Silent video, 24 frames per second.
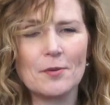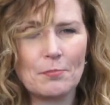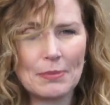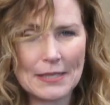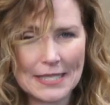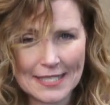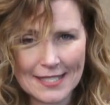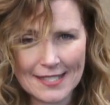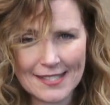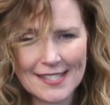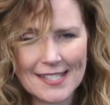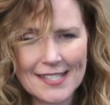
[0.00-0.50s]

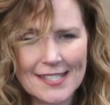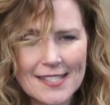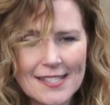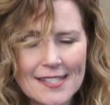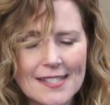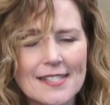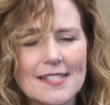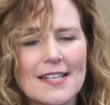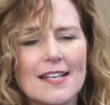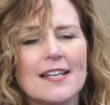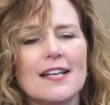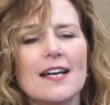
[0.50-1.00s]

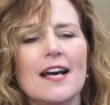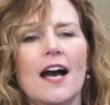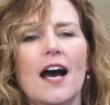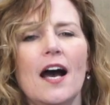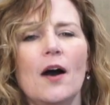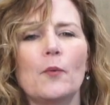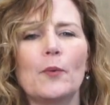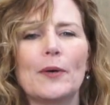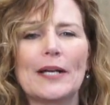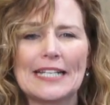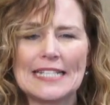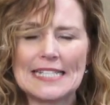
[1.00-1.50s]
pieces.
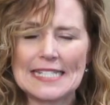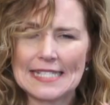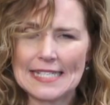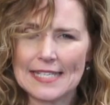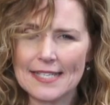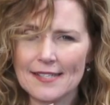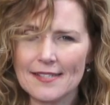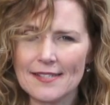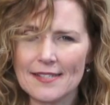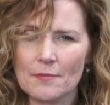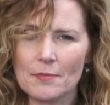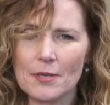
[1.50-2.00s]
We're going to
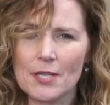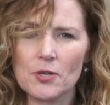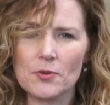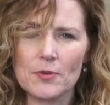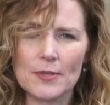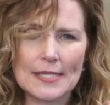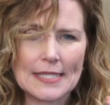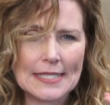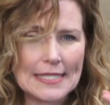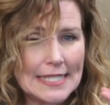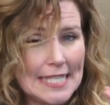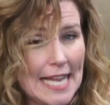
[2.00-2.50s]
see some of
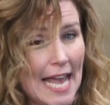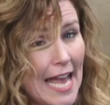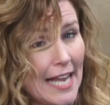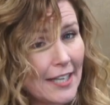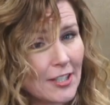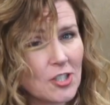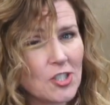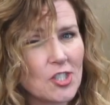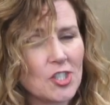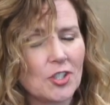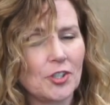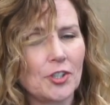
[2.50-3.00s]
those
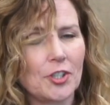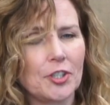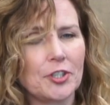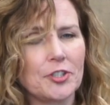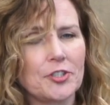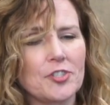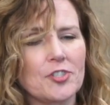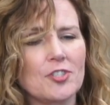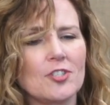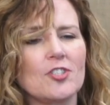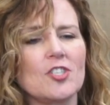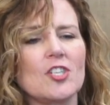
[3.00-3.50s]

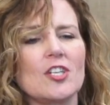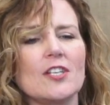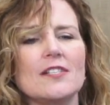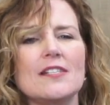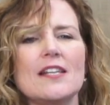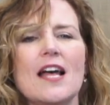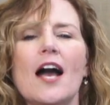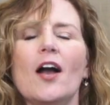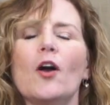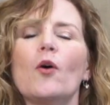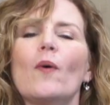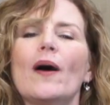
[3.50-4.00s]
textures just
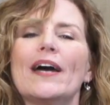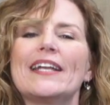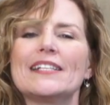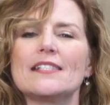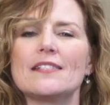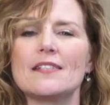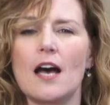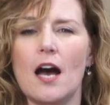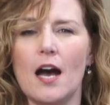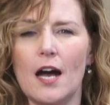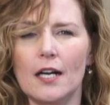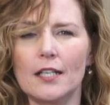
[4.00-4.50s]
not quite
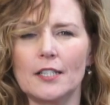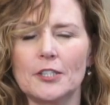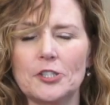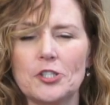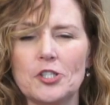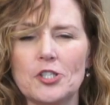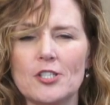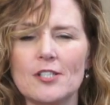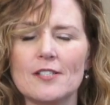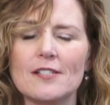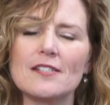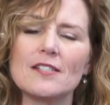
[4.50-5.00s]
as
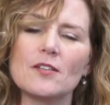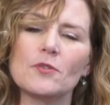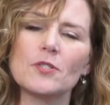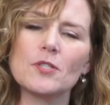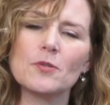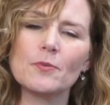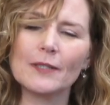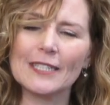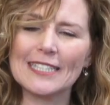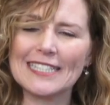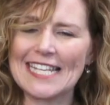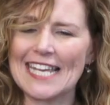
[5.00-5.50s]
harsh. So
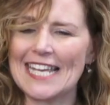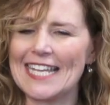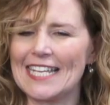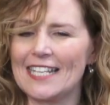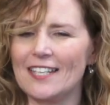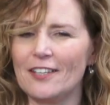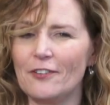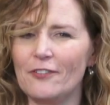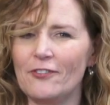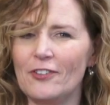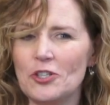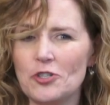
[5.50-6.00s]
it's really taken
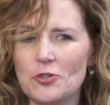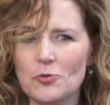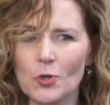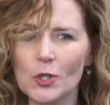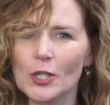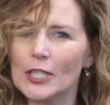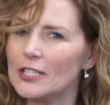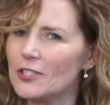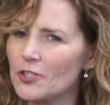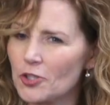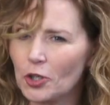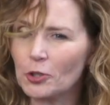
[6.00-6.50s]
a visual
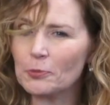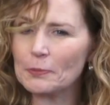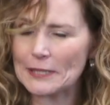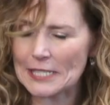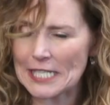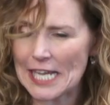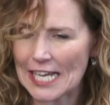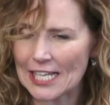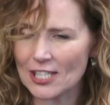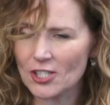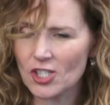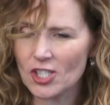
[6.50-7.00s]

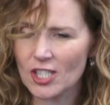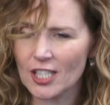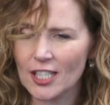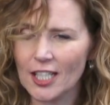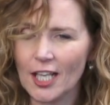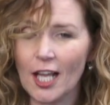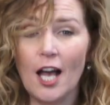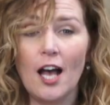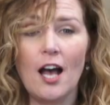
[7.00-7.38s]
interpretation